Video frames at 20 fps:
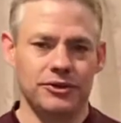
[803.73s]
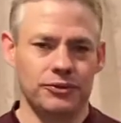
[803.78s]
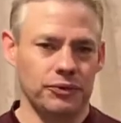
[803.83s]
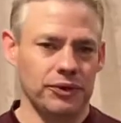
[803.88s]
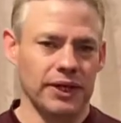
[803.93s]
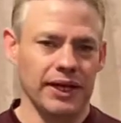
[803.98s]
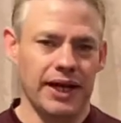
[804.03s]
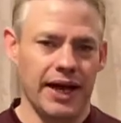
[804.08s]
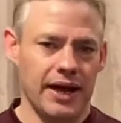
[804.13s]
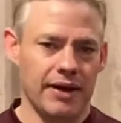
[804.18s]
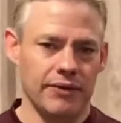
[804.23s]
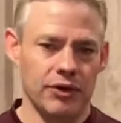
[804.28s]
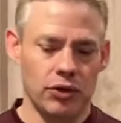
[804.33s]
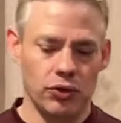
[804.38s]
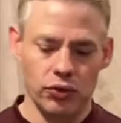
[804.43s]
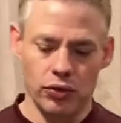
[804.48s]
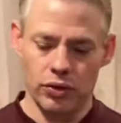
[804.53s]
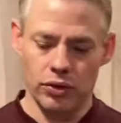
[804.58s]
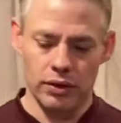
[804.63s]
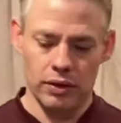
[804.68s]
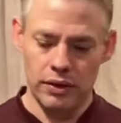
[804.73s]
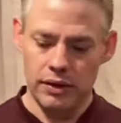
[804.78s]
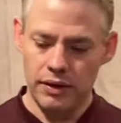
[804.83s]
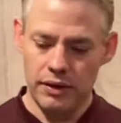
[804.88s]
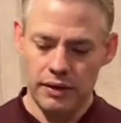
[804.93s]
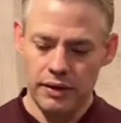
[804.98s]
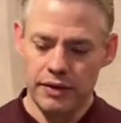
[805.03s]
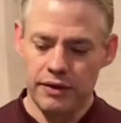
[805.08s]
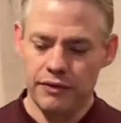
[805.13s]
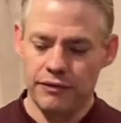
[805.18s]
It's really kind of a cool
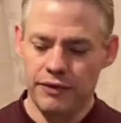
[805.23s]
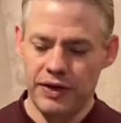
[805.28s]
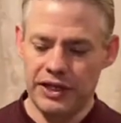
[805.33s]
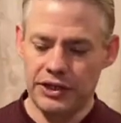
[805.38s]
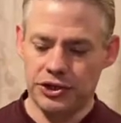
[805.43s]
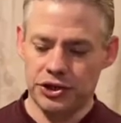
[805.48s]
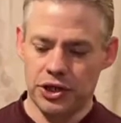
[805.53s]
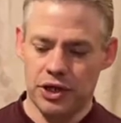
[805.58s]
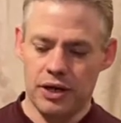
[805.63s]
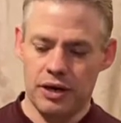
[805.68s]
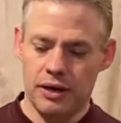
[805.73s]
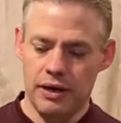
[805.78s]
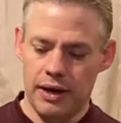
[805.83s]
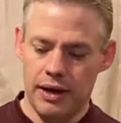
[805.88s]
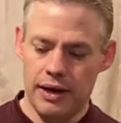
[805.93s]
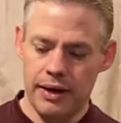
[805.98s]
feature,